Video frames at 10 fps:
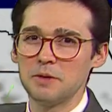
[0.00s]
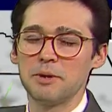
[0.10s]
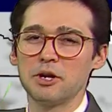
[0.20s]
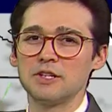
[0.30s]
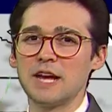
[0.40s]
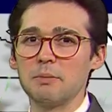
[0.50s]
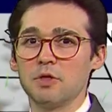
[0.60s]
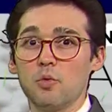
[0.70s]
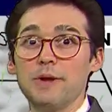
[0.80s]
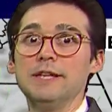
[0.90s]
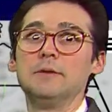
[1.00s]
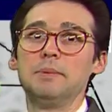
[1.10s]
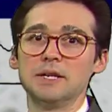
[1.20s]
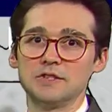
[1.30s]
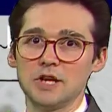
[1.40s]
to be the period of time where the wind
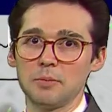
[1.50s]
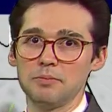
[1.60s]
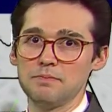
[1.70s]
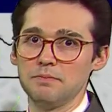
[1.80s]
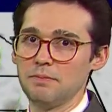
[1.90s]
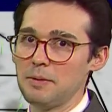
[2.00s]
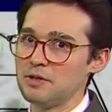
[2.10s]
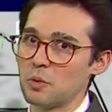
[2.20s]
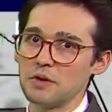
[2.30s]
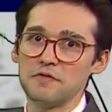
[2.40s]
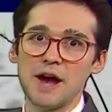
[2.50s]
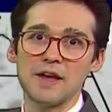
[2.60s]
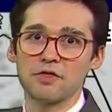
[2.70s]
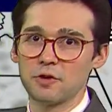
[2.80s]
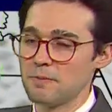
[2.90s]
picks up, maybe
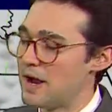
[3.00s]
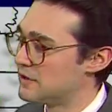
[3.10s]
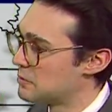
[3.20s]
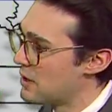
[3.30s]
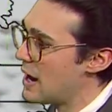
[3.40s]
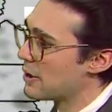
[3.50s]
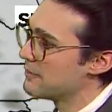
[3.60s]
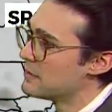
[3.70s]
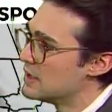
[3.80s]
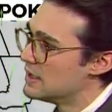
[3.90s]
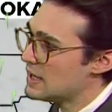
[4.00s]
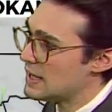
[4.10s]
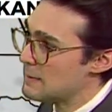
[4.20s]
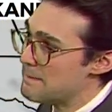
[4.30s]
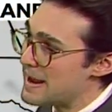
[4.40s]
25, 30 miles per hour,
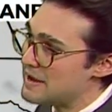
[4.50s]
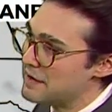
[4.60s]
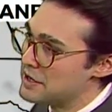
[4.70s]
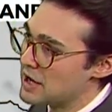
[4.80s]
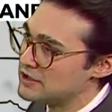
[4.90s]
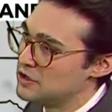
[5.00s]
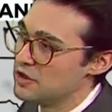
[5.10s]
and it may even gust to